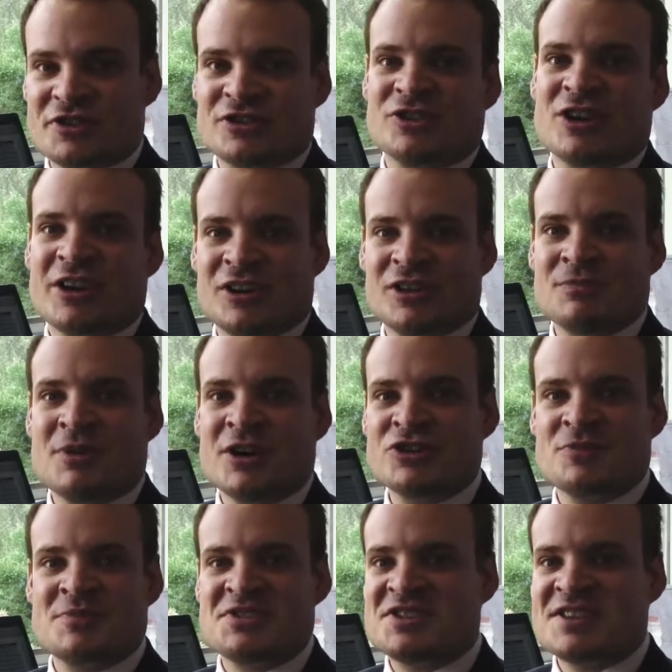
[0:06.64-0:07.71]
the curriculum. My
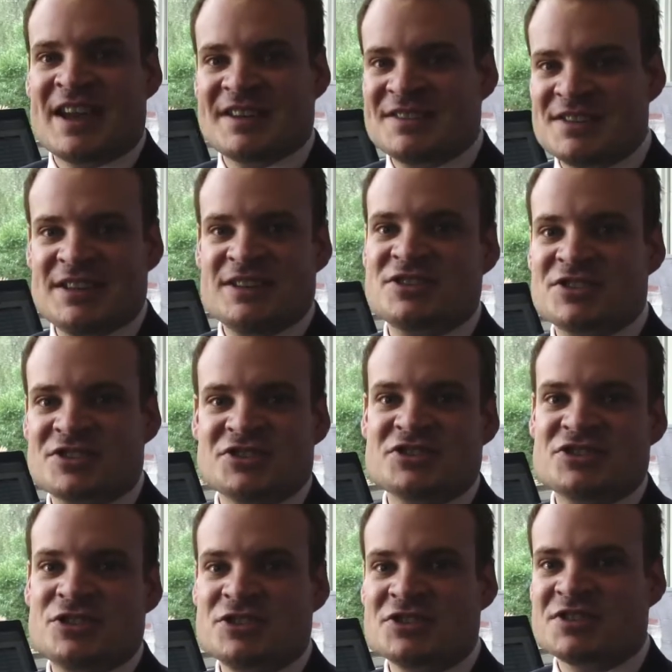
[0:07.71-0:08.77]
job is to get teachers and
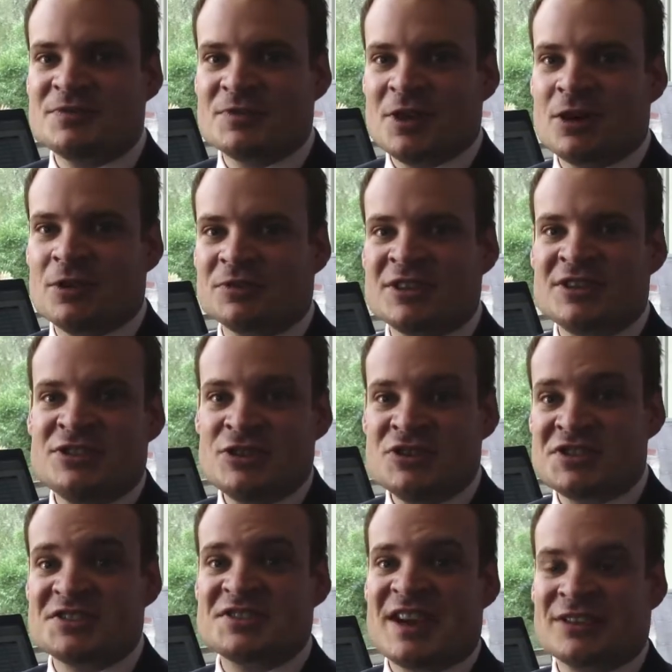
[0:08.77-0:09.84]
students involved in
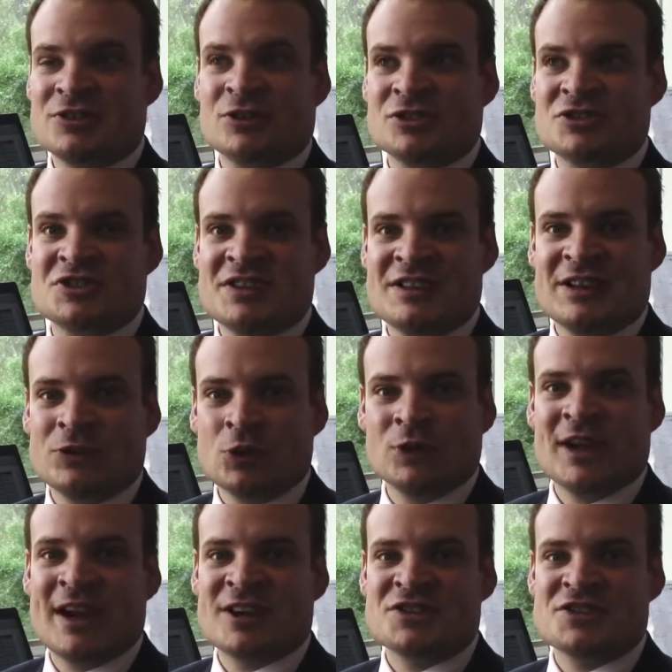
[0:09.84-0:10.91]
using technology in
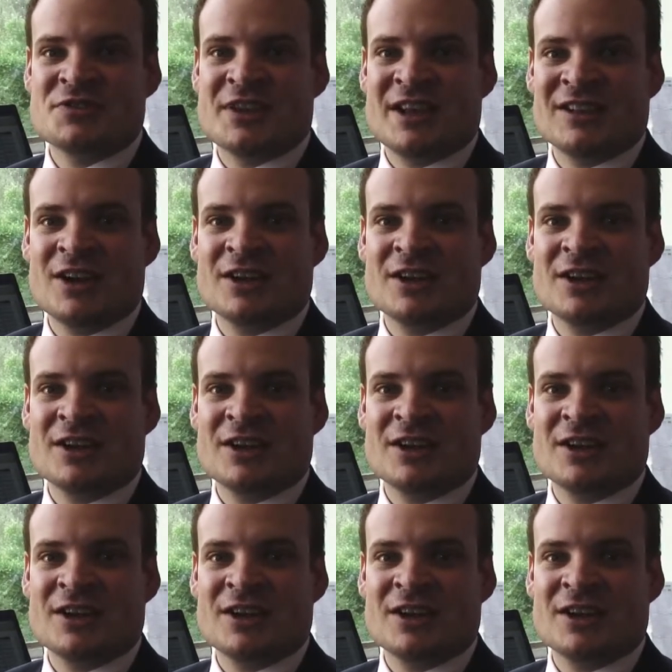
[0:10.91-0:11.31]
all areas of their